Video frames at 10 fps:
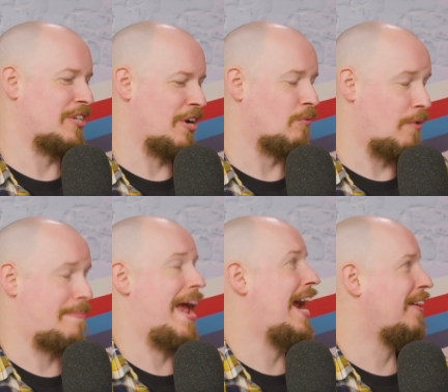you know,
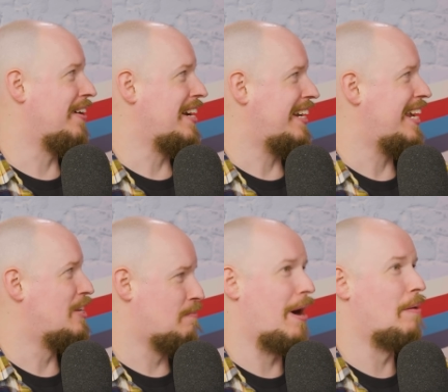repairing
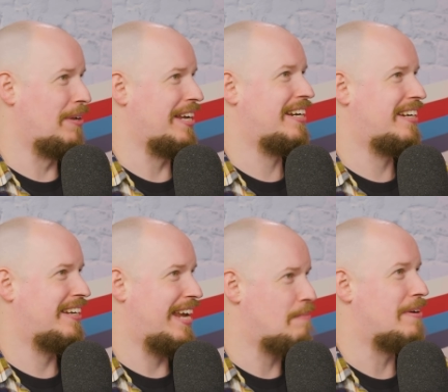his public
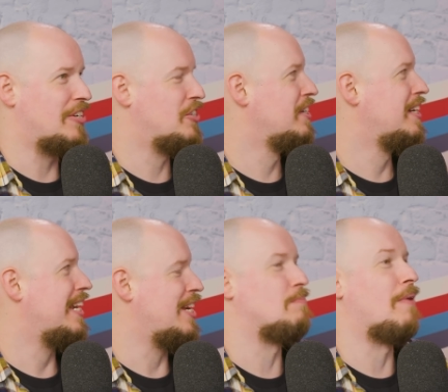image
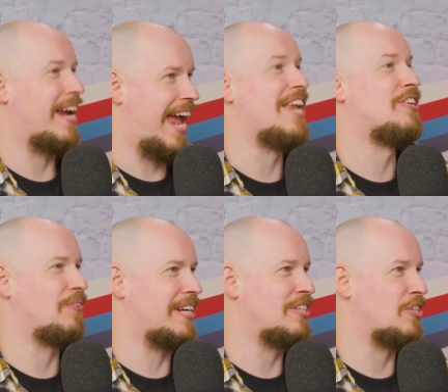is by
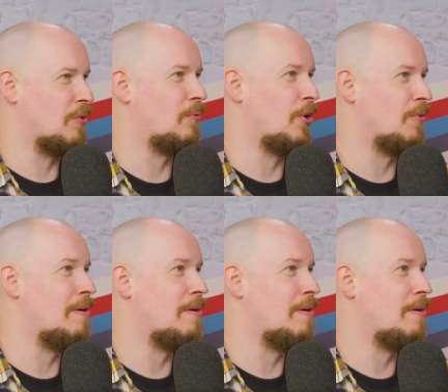entering into the Royal